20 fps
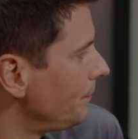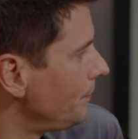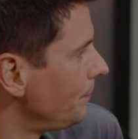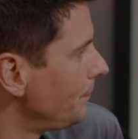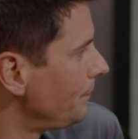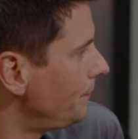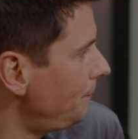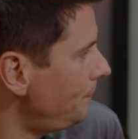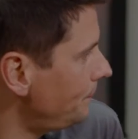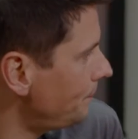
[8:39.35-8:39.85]

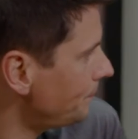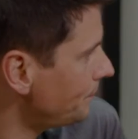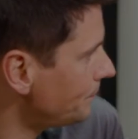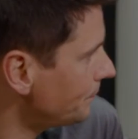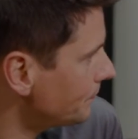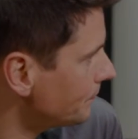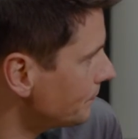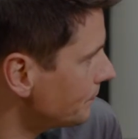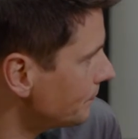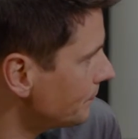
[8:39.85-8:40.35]

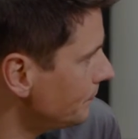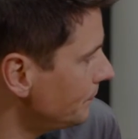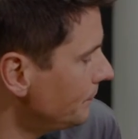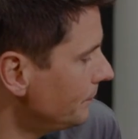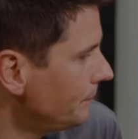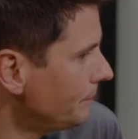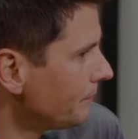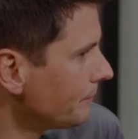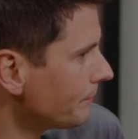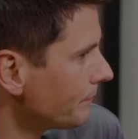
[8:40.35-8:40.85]

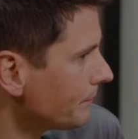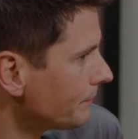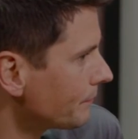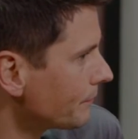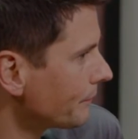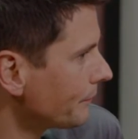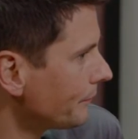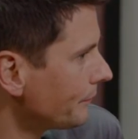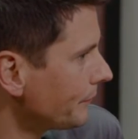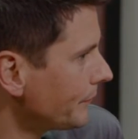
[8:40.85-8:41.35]

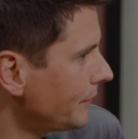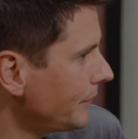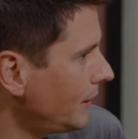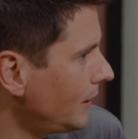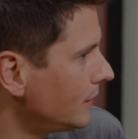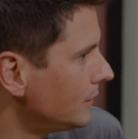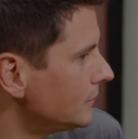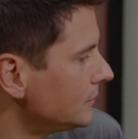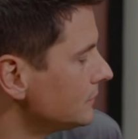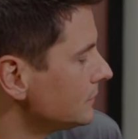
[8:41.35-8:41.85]

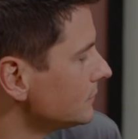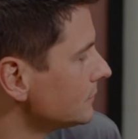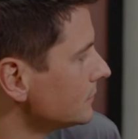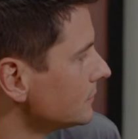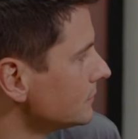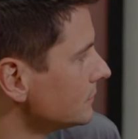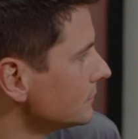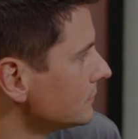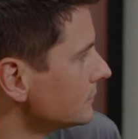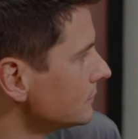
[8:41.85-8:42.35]

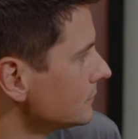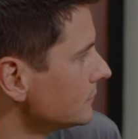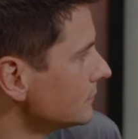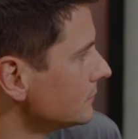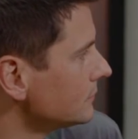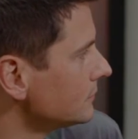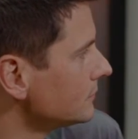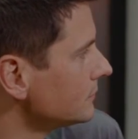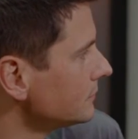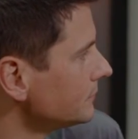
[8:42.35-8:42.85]

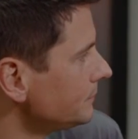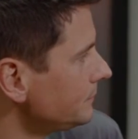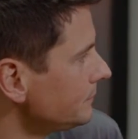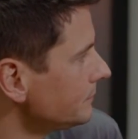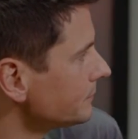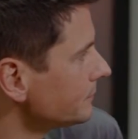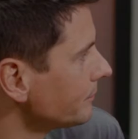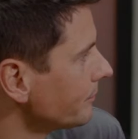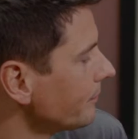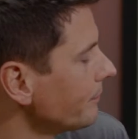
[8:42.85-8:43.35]

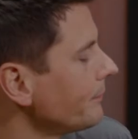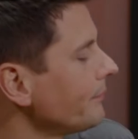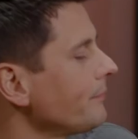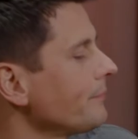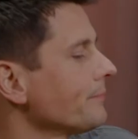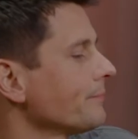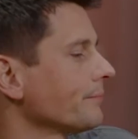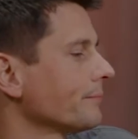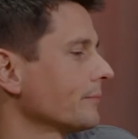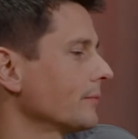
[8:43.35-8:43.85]

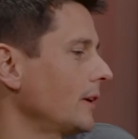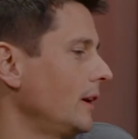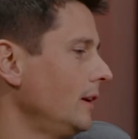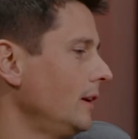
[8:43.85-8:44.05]
(not speaking)